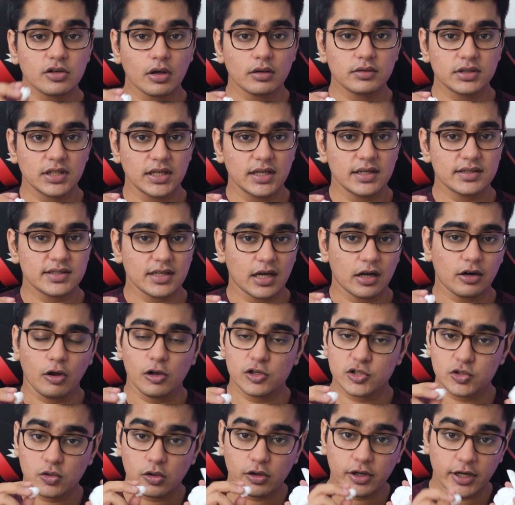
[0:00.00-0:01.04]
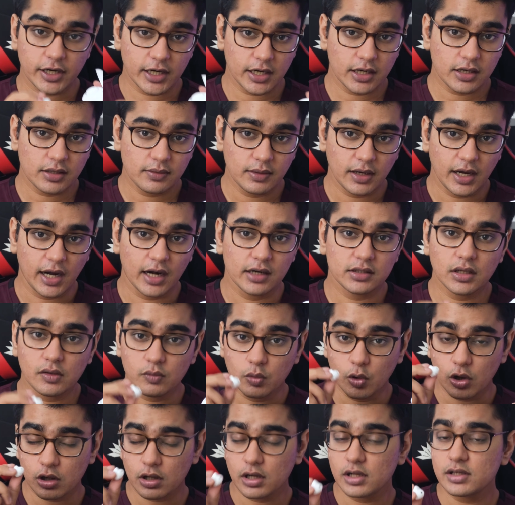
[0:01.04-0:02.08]
on these are also great and the
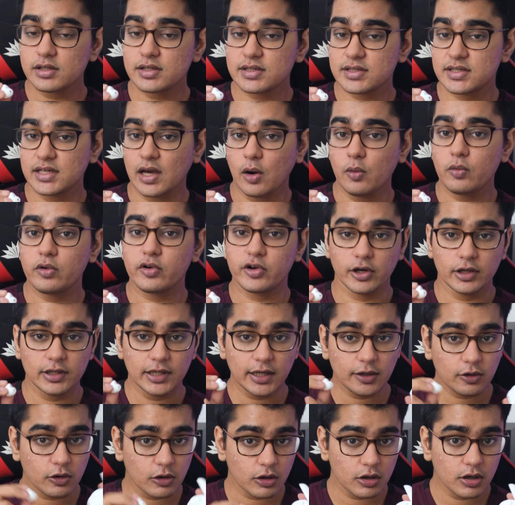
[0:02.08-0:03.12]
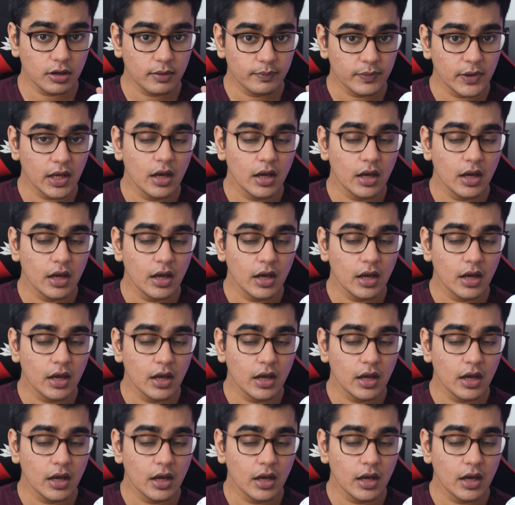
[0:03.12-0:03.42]
vocals sound really good.